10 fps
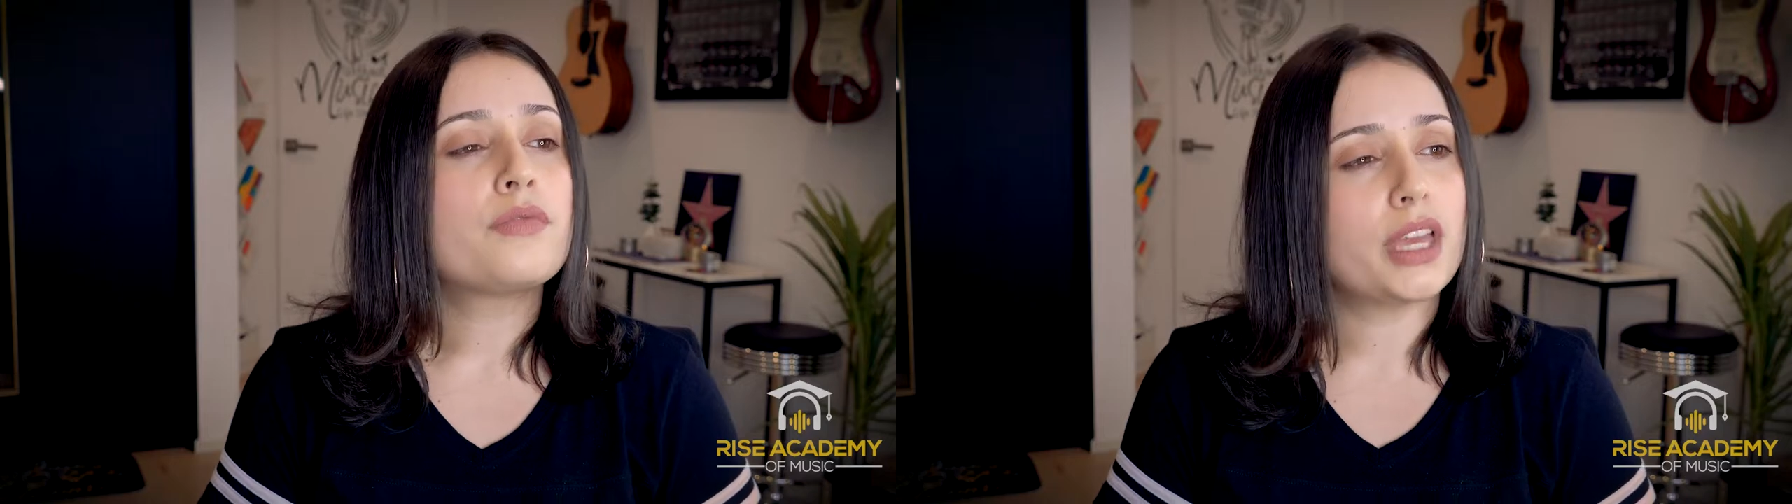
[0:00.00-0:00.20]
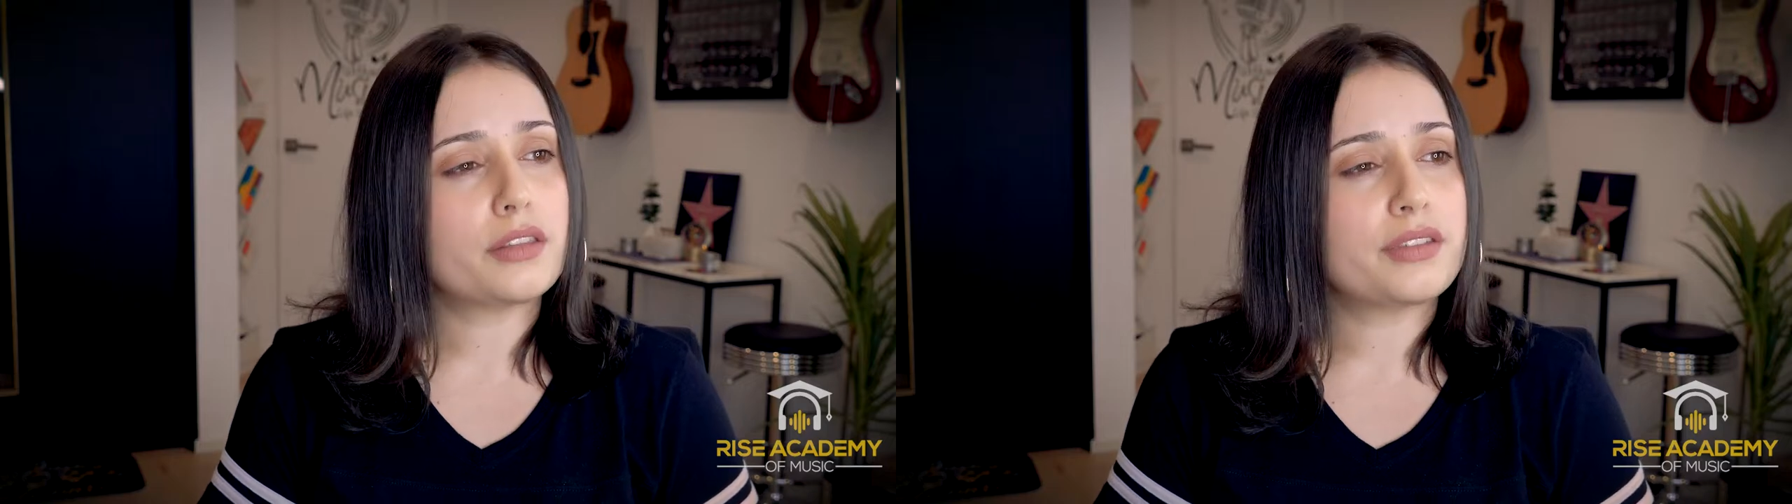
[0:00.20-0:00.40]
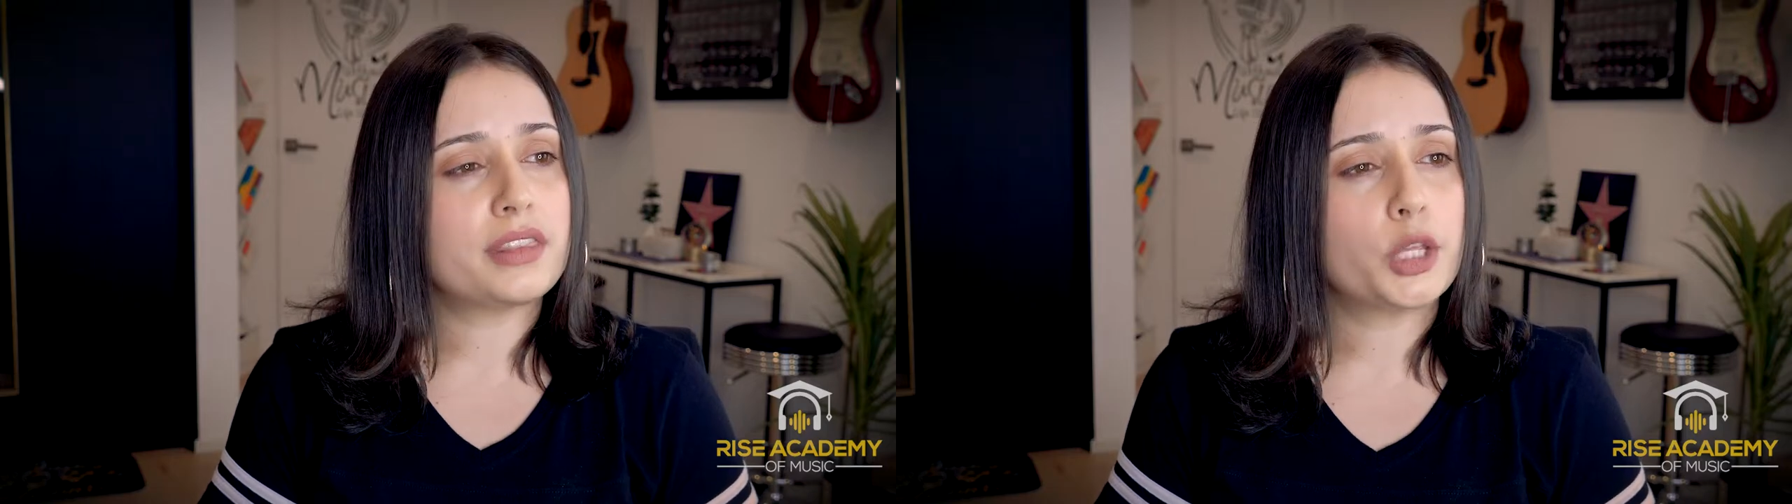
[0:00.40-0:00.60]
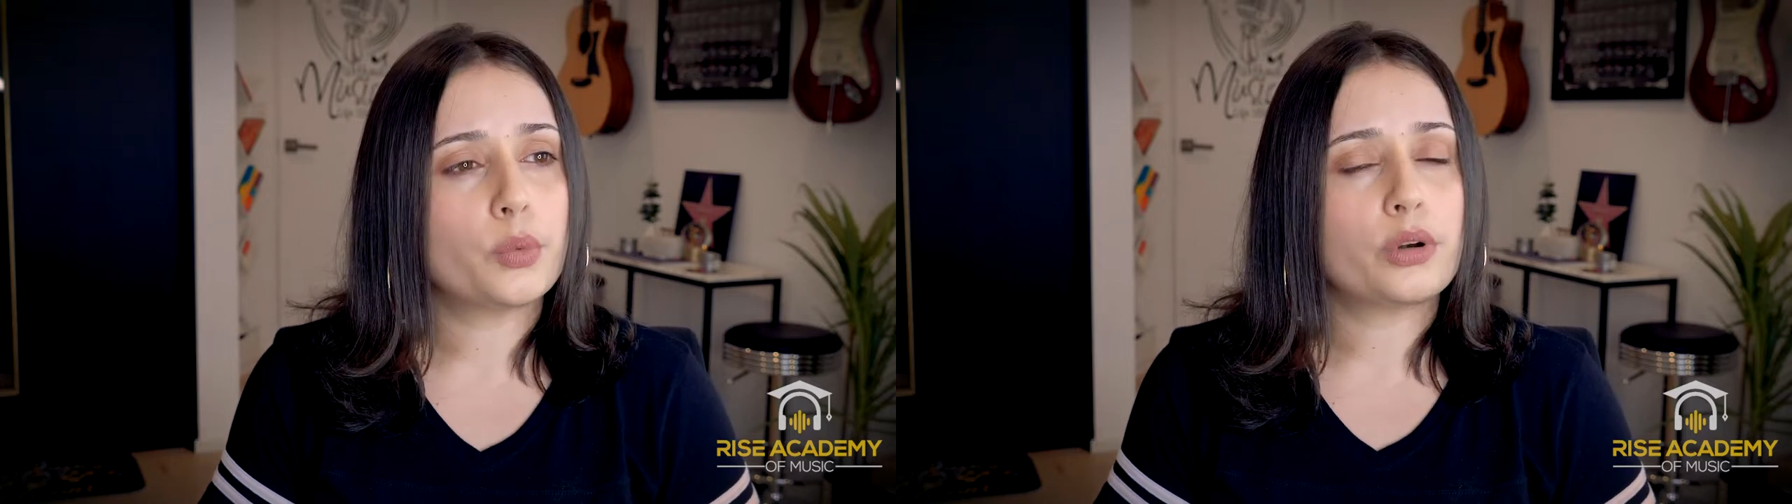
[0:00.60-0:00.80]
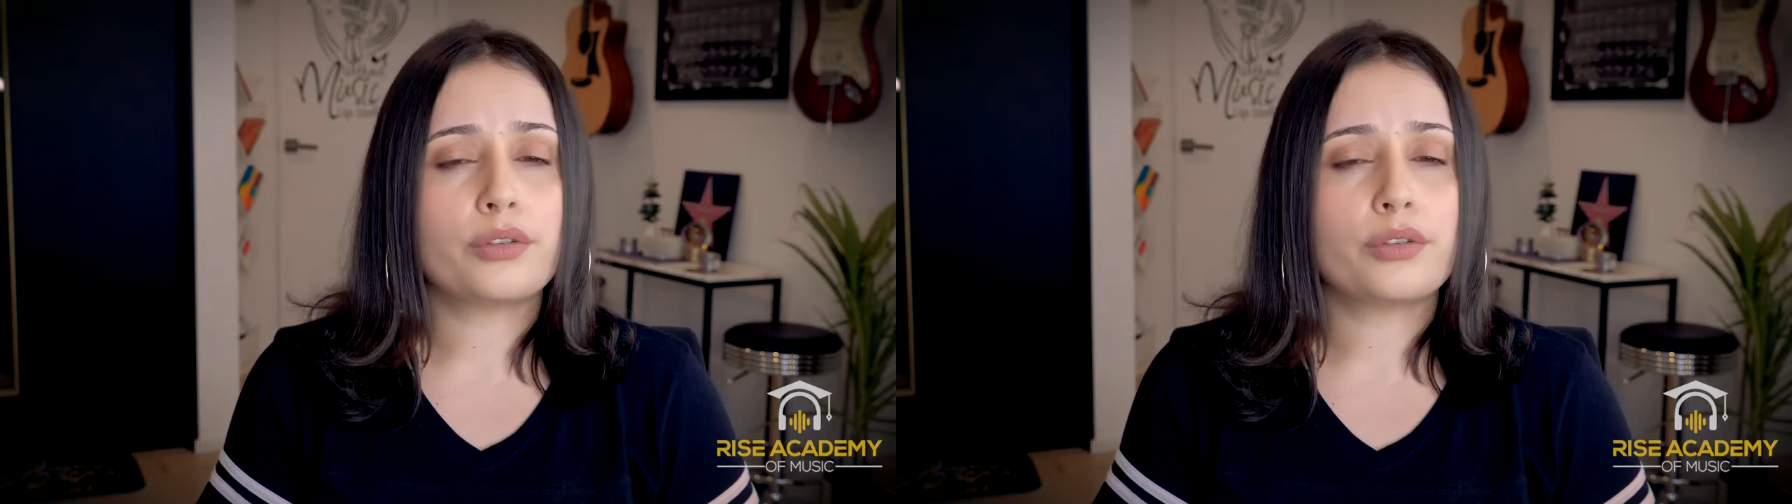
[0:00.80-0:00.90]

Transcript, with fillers: The other thing that you want